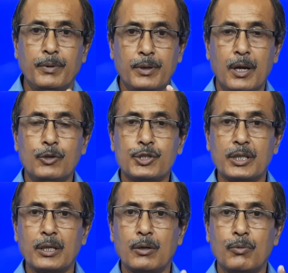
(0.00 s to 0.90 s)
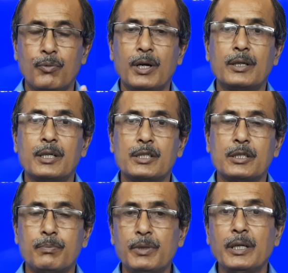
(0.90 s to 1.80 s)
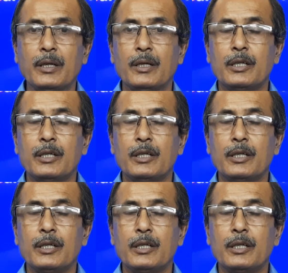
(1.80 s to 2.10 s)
Now see, what does it mean?